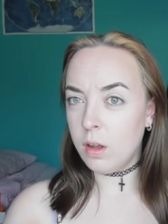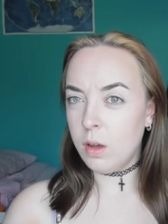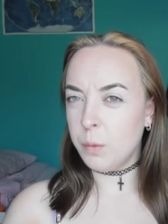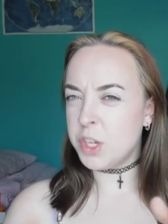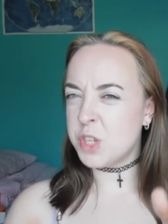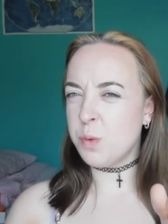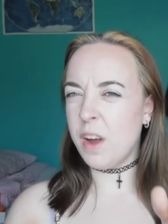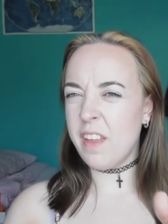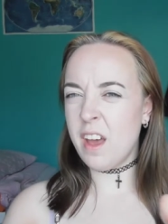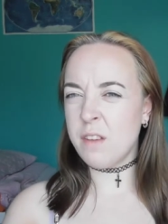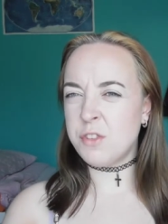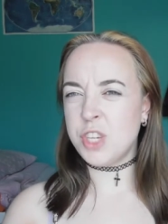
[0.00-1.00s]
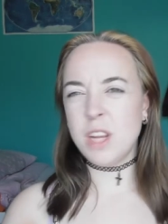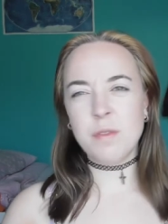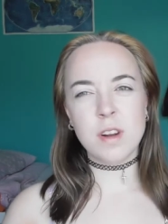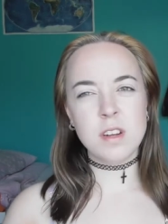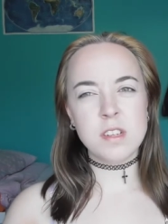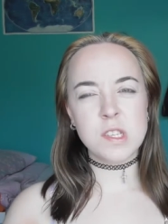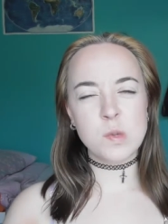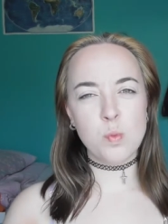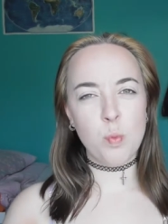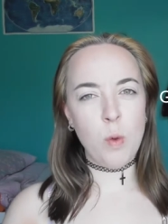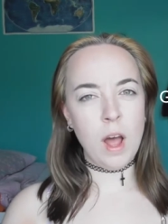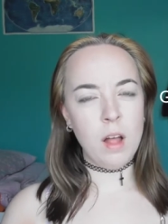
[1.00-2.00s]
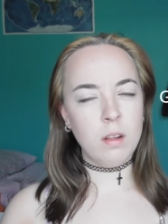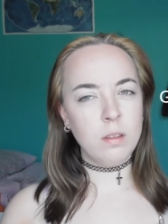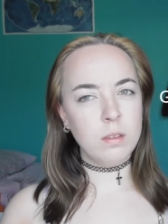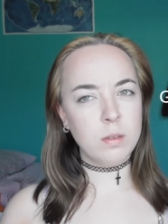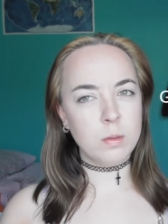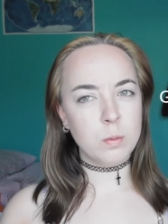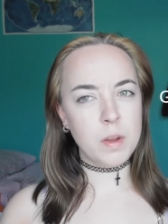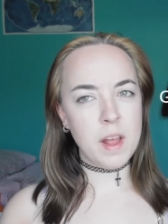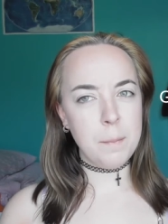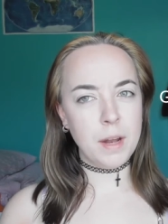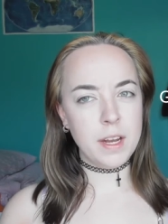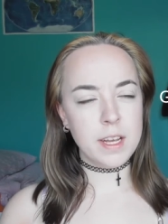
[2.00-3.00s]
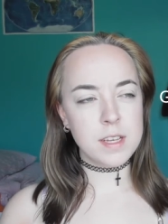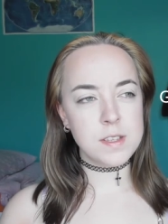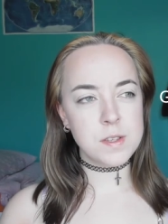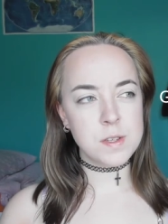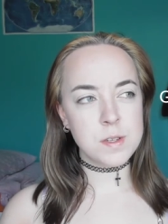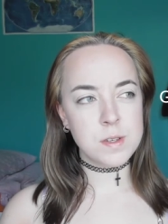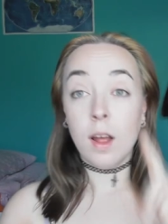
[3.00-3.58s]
which is why they have G-Friend as well. Were they Pledis?